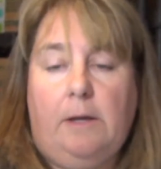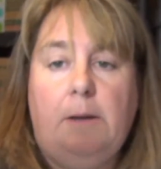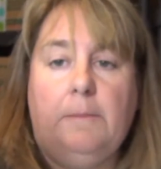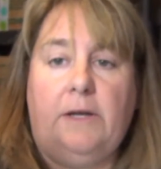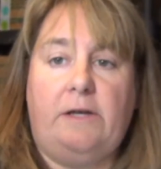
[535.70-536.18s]

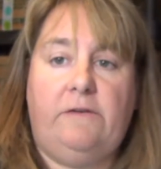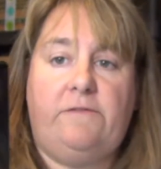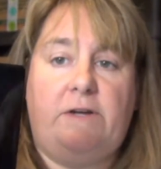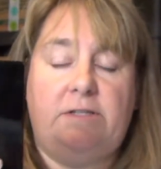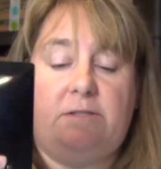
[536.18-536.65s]
But I did
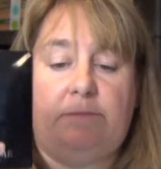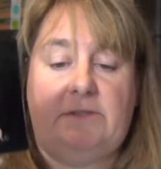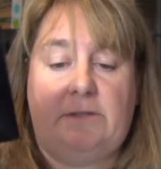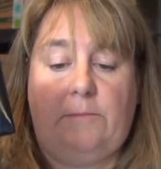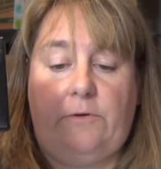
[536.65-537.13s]
find some
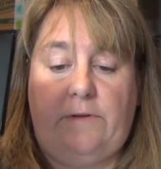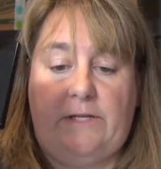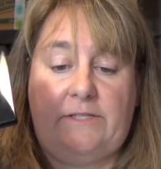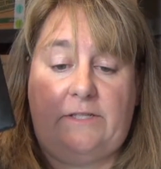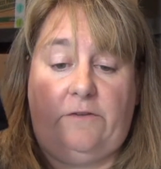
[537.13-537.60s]
similar, and
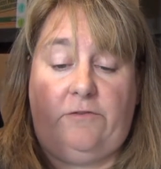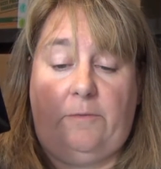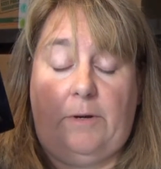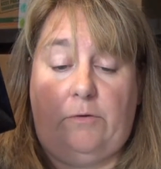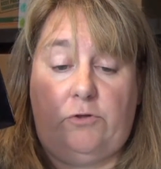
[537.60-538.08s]
they sell for
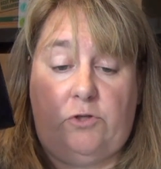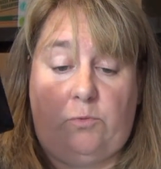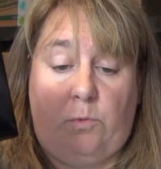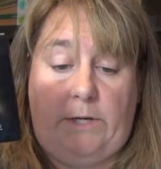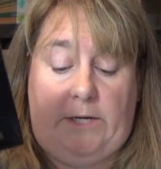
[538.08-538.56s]
about
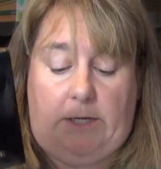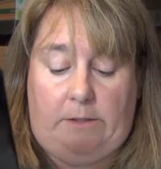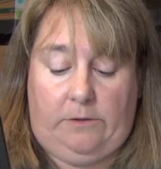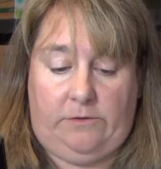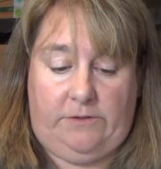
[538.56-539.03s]

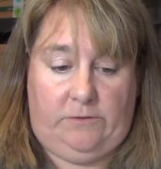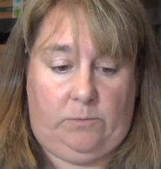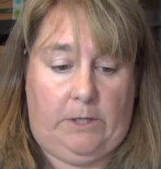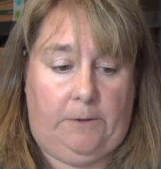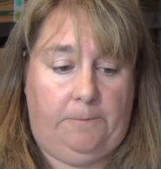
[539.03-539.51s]
$20 as
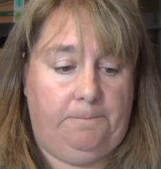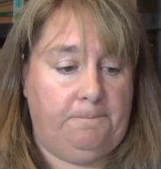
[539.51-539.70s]
well.